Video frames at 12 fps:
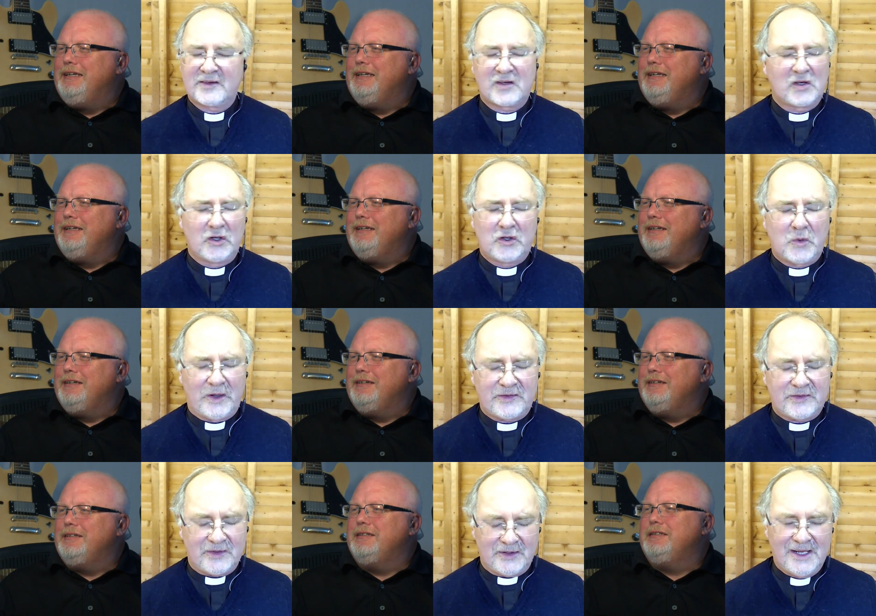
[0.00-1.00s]
Speaker 1: that's such a good
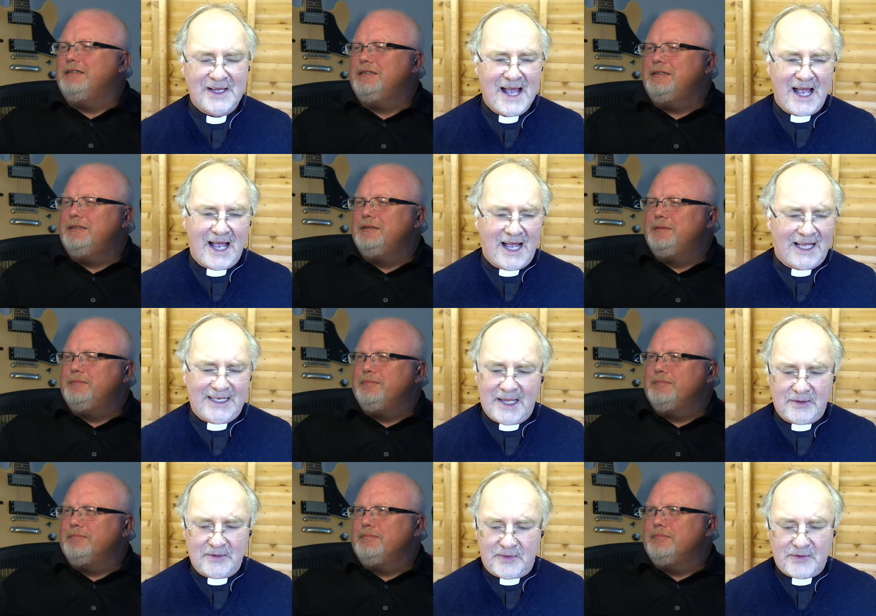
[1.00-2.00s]
question.
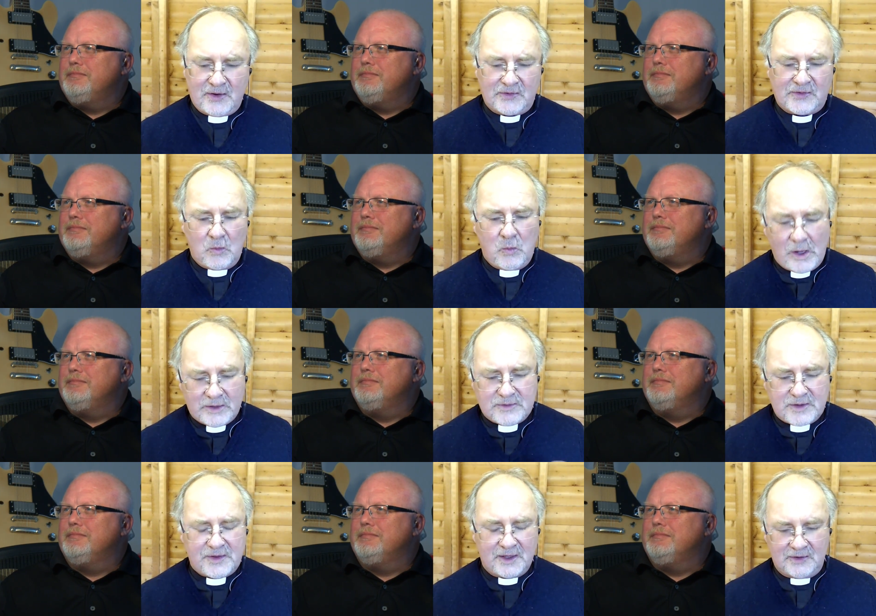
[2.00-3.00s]
Uh-huh. Uh, so, one
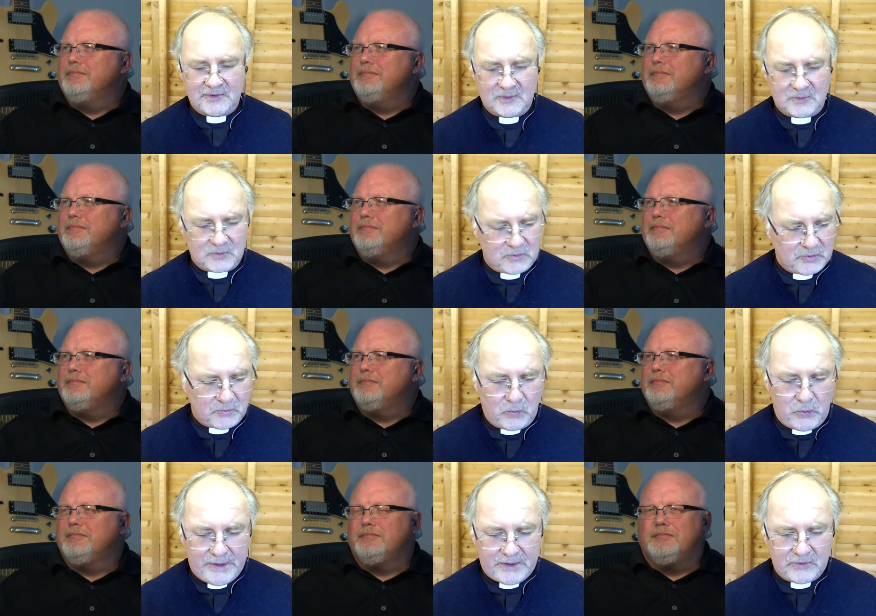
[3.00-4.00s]
of the things that, that
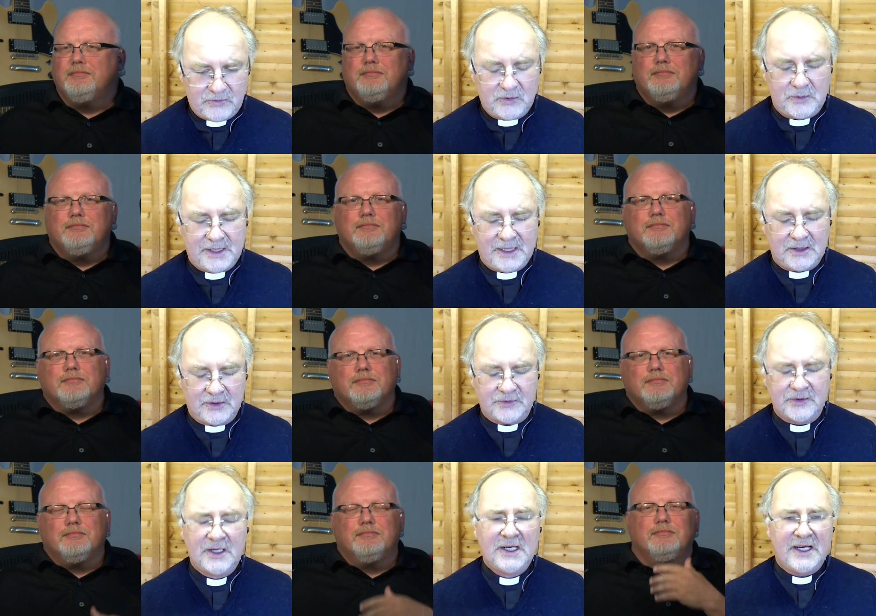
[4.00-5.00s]
we can do in
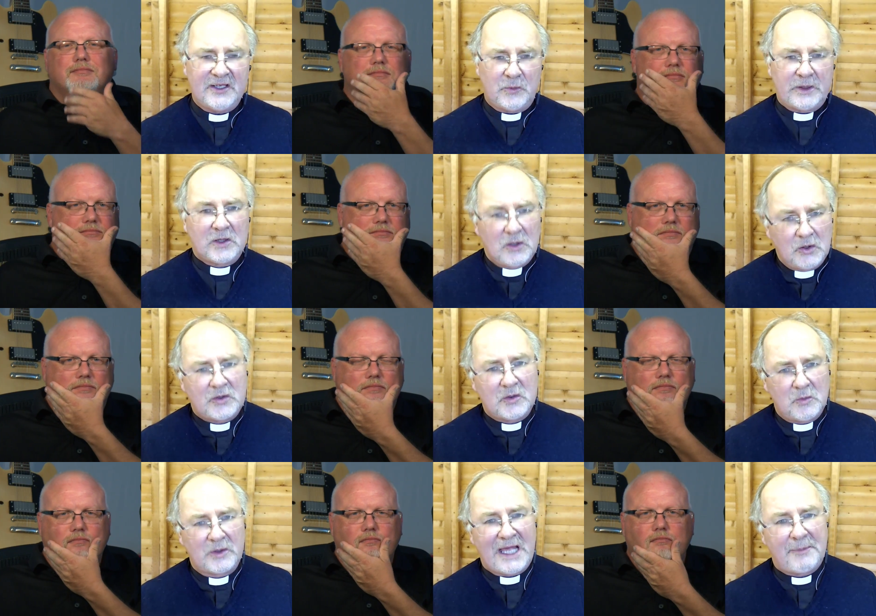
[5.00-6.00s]
England is we can
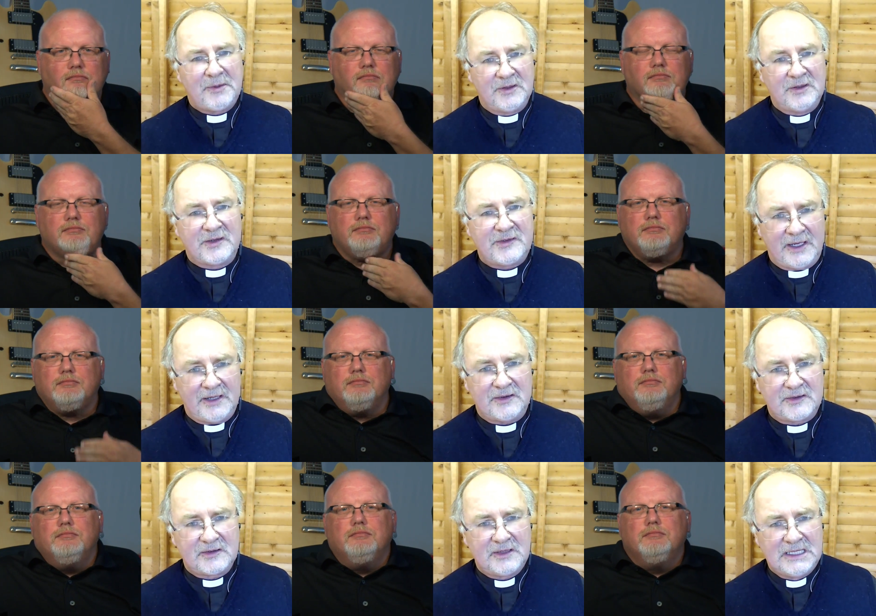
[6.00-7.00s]
look at what happened in the
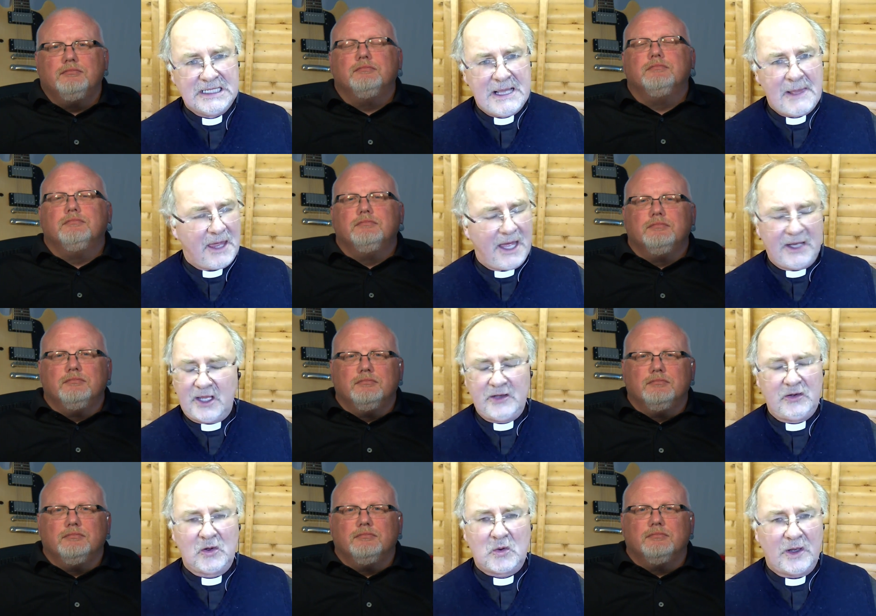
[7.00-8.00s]
States. And,
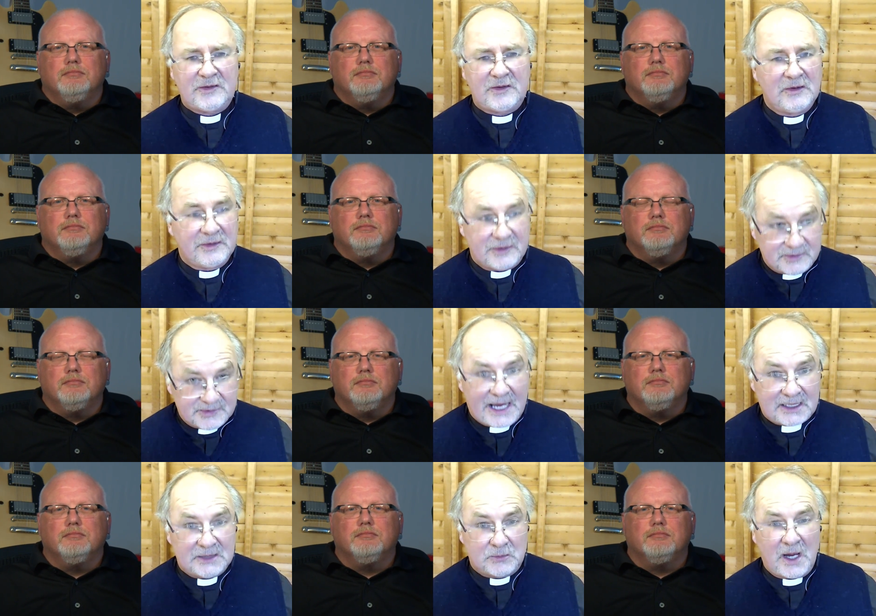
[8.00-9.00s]
and your question is
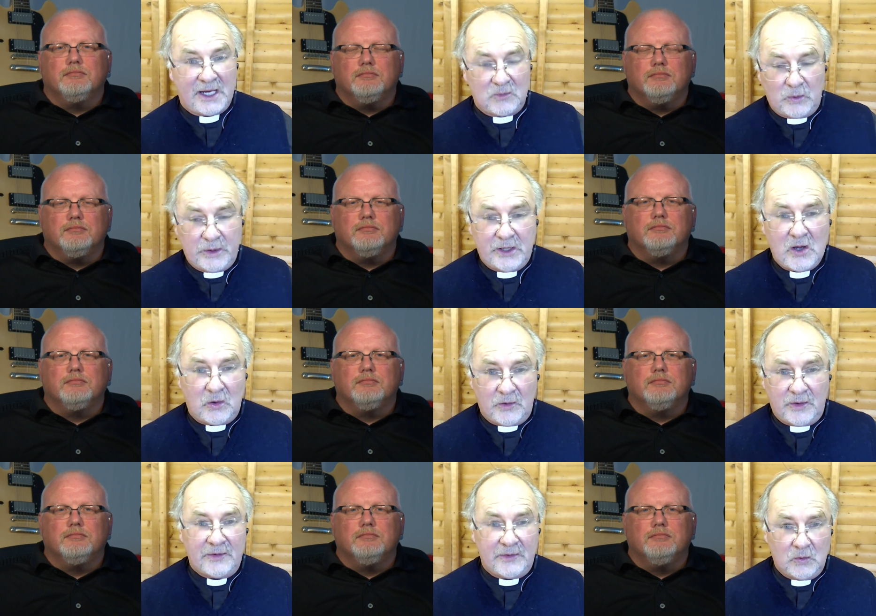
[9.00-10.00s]
exactly right. We know
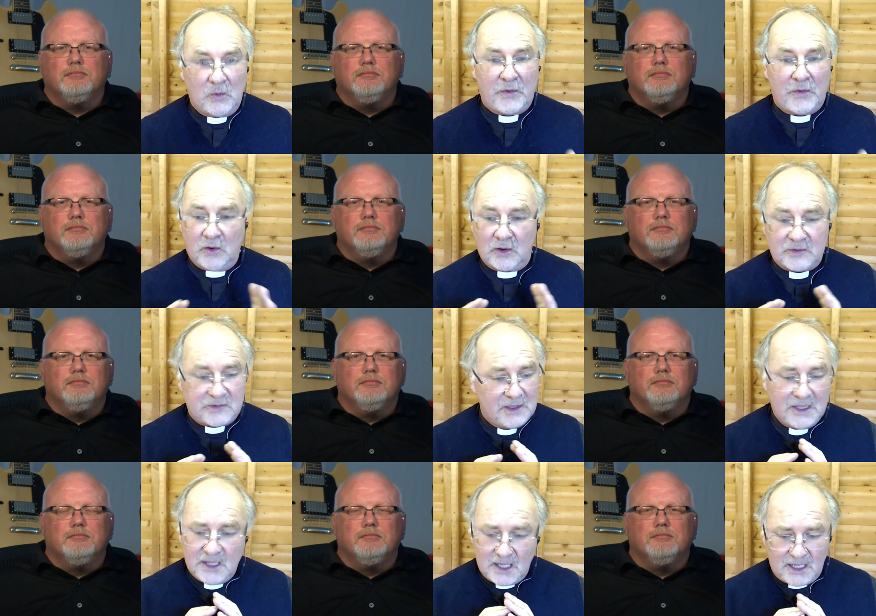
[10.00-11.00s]
that the Orthodox
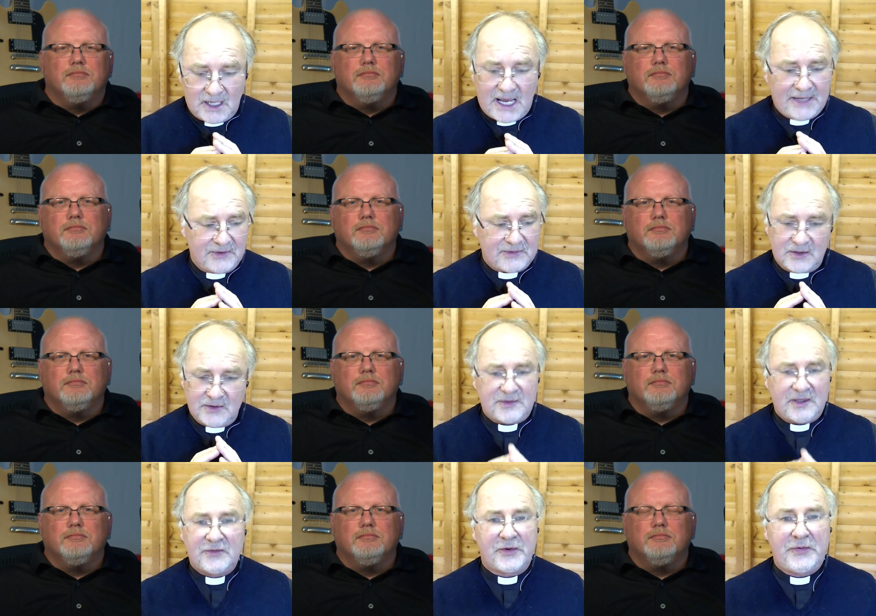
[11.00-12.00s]
uh, had this kind of
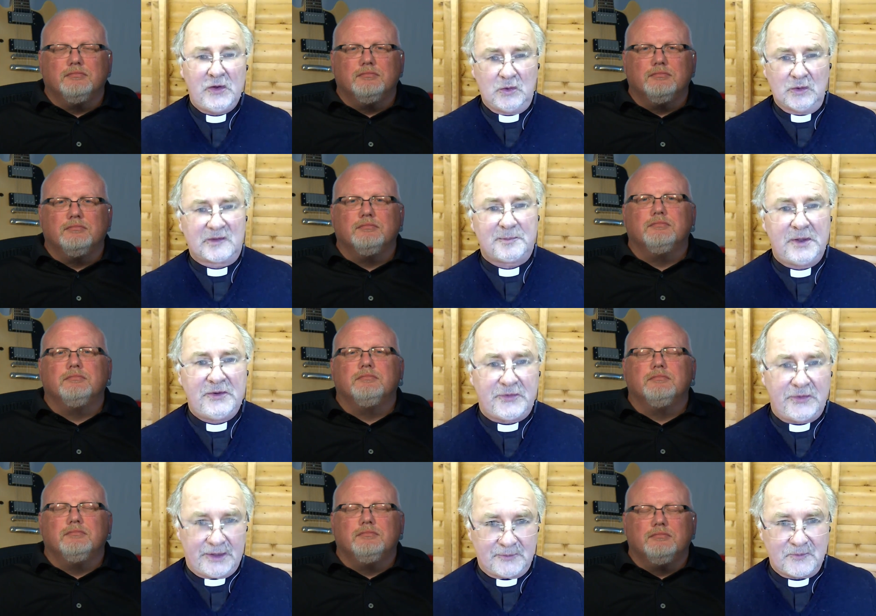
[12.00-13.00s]
centrifugal
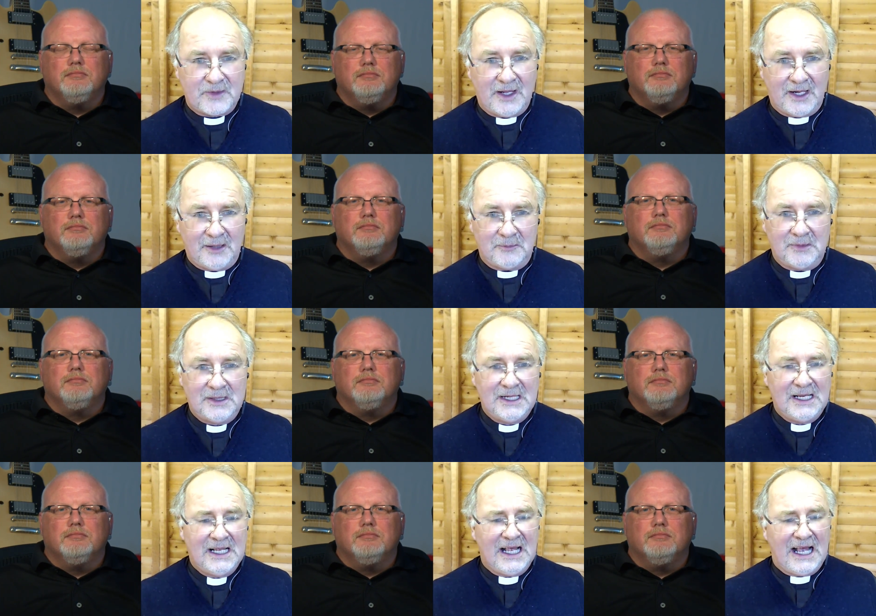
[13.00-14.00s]
splintering. Um,
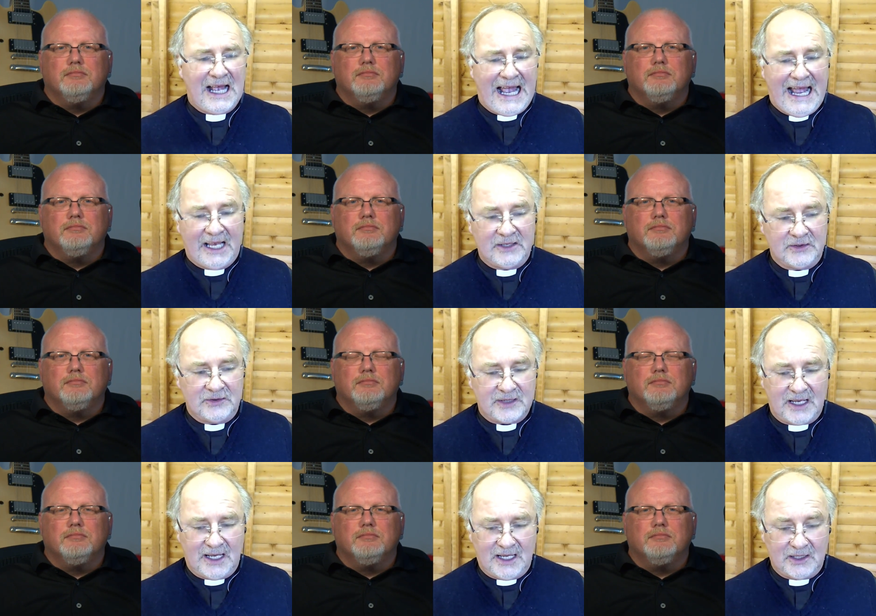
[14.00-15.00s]
and
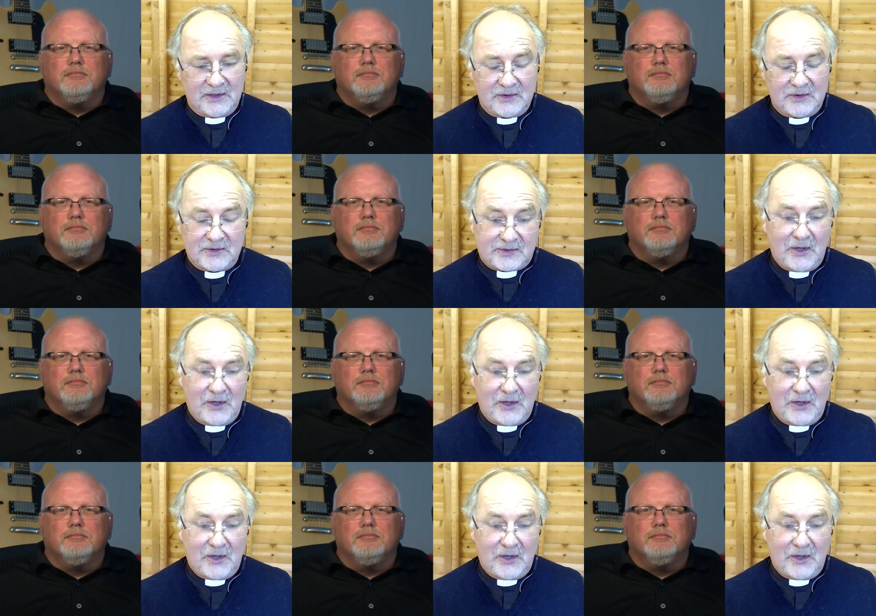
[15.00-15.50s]
uh,